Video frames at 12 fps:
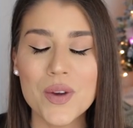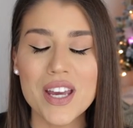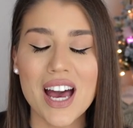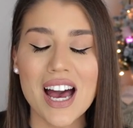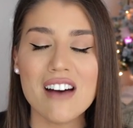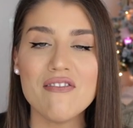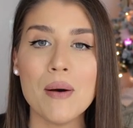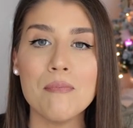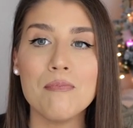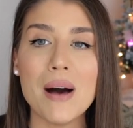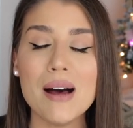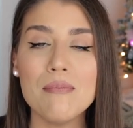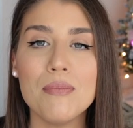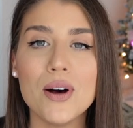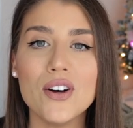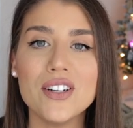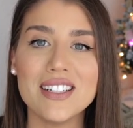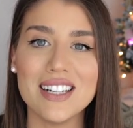we have
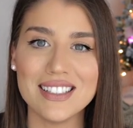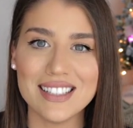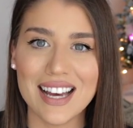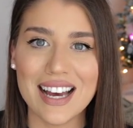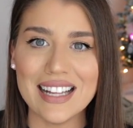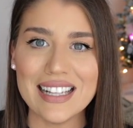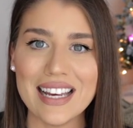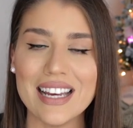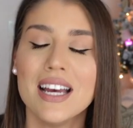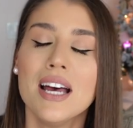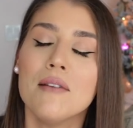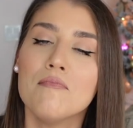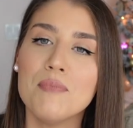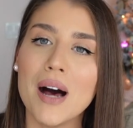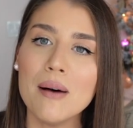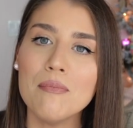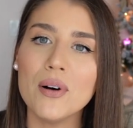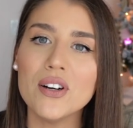Babbo Natale.
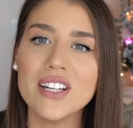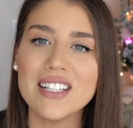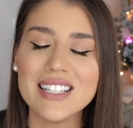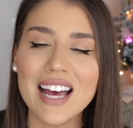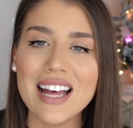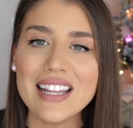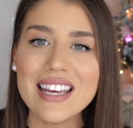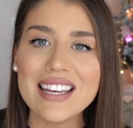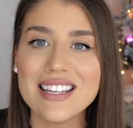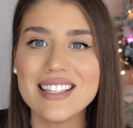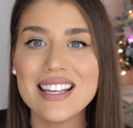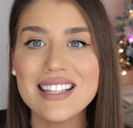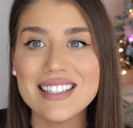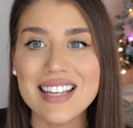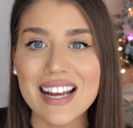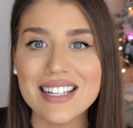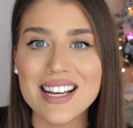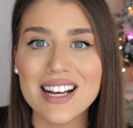Babbo Natale is
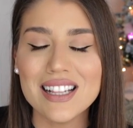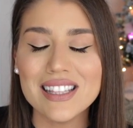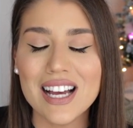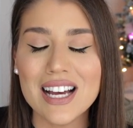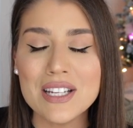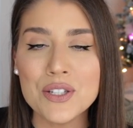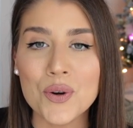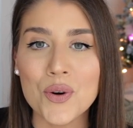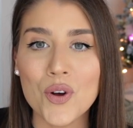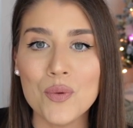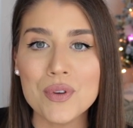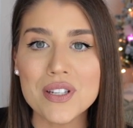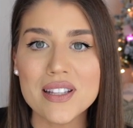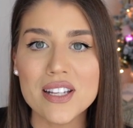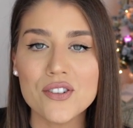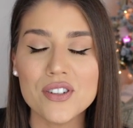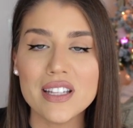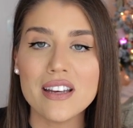Santa Claus, or almost
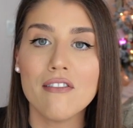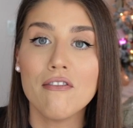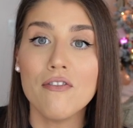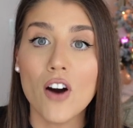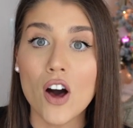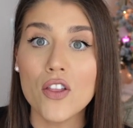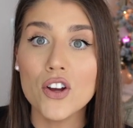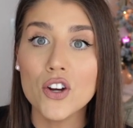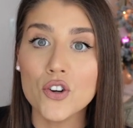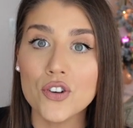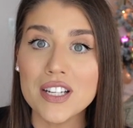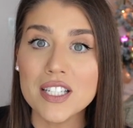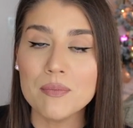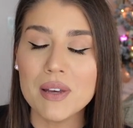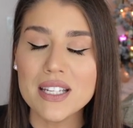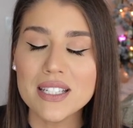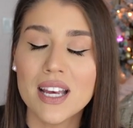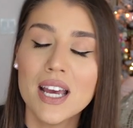literally Father
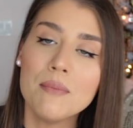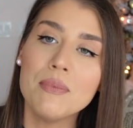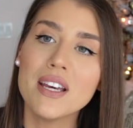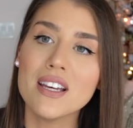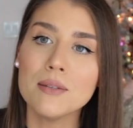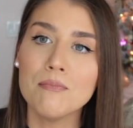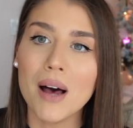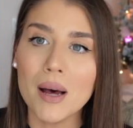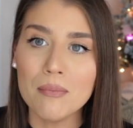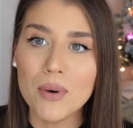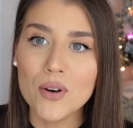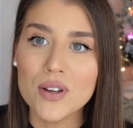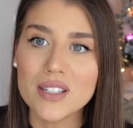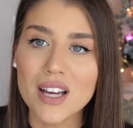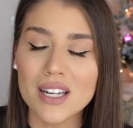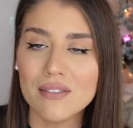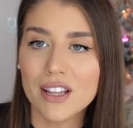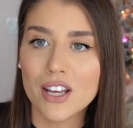Christmas, because Babbo is
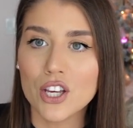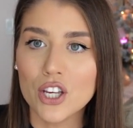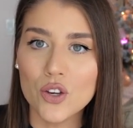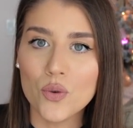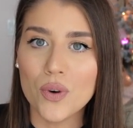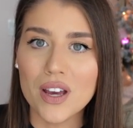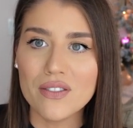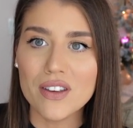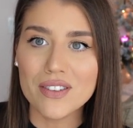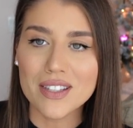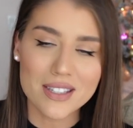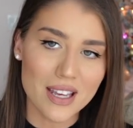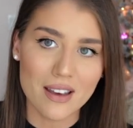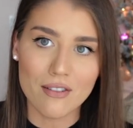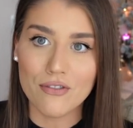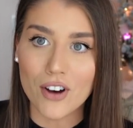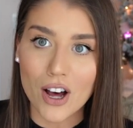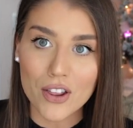kind of like a cute way of even saying
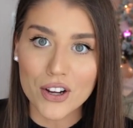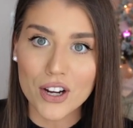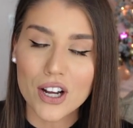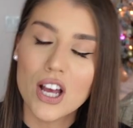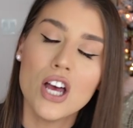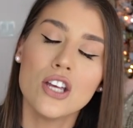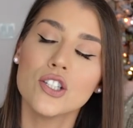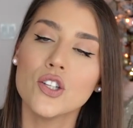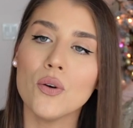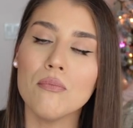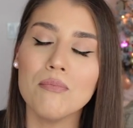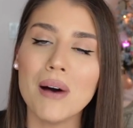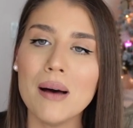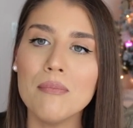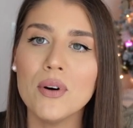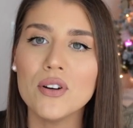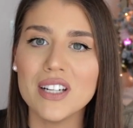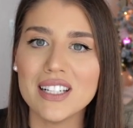father. So
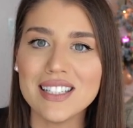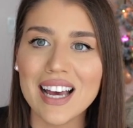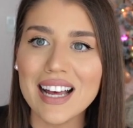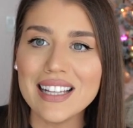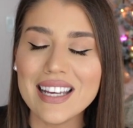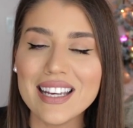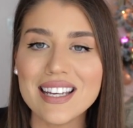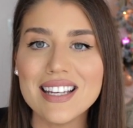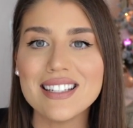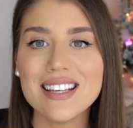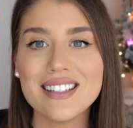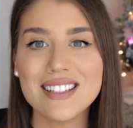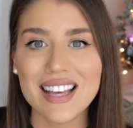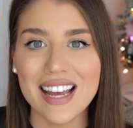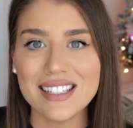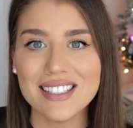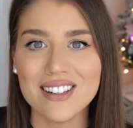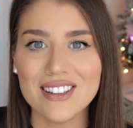Babbo Natale is
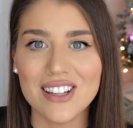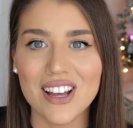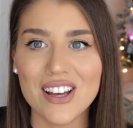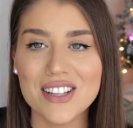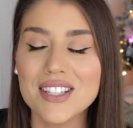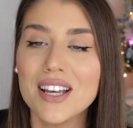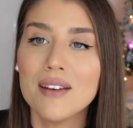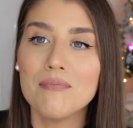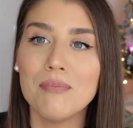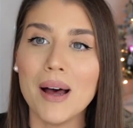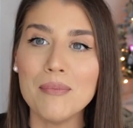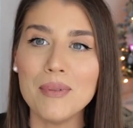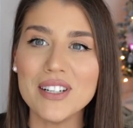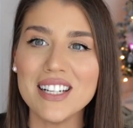Santa Claus. Babbo